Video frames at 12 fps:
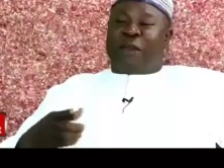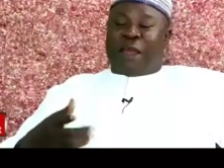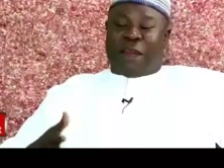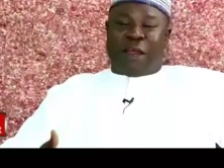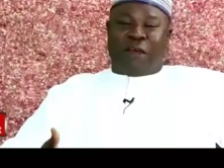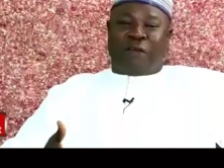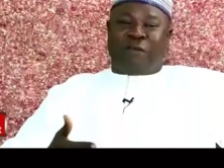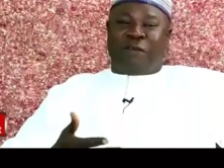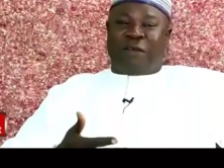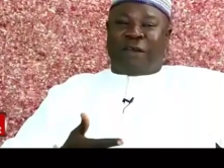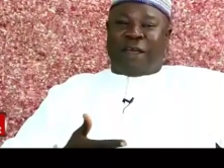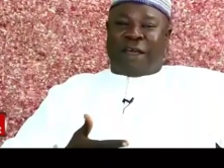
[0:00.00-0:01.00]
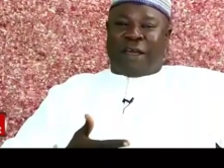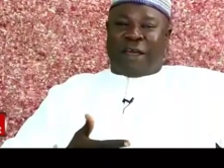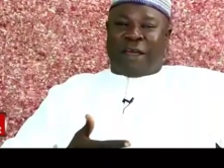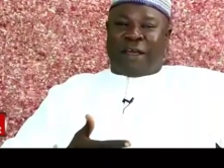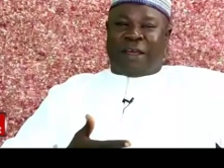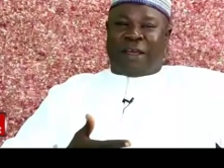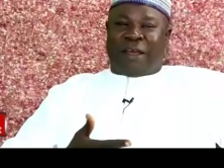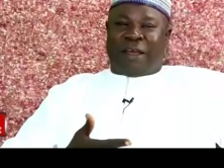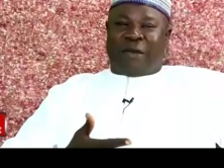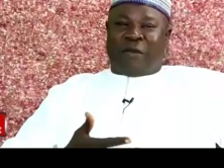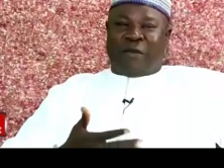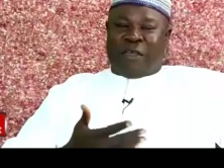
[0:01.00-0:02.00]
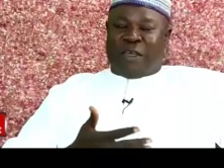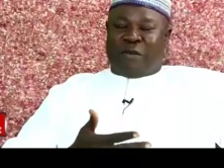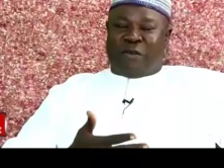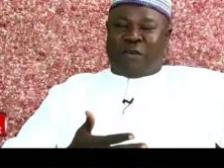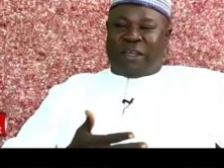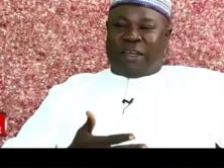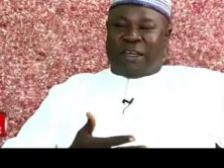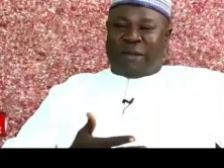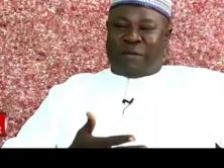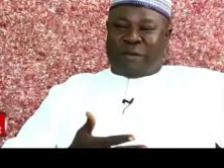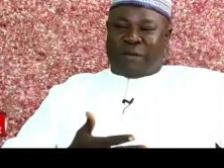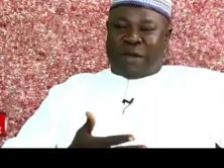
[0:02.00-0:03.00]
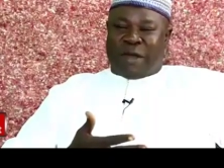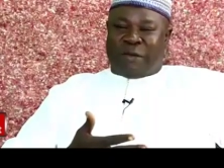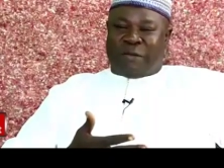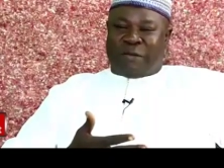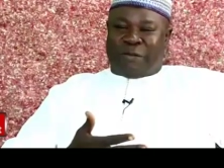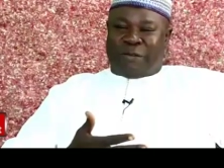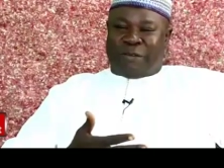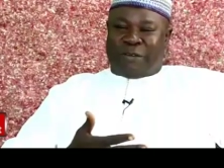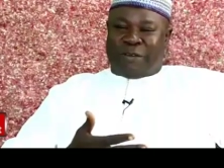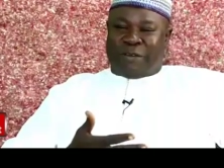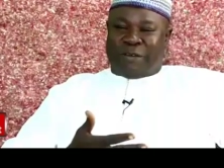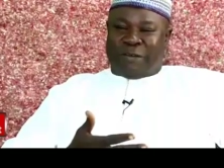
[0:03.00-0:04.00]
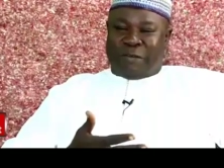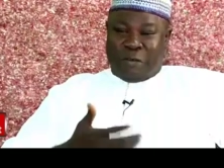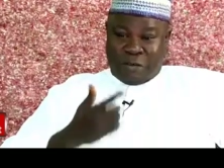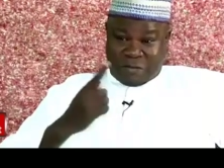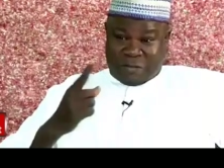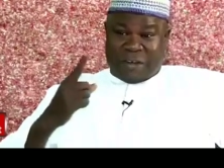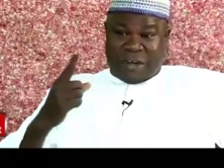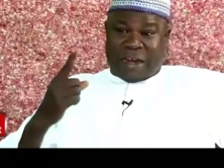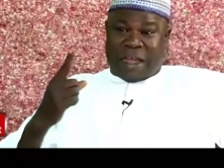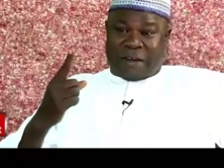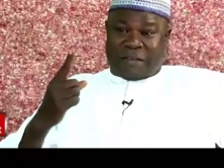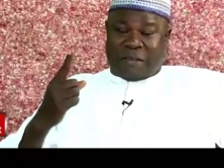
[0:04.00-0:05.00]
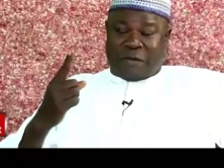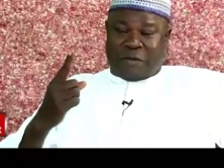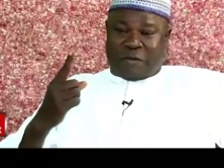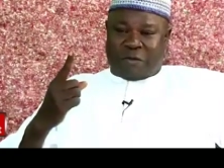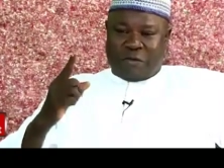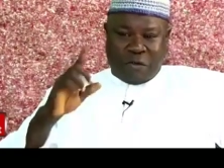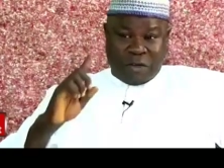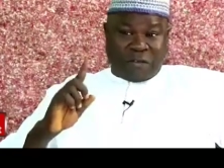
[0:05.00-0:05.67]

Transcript: Right now, they are, uh, we owing them about on street lights alone.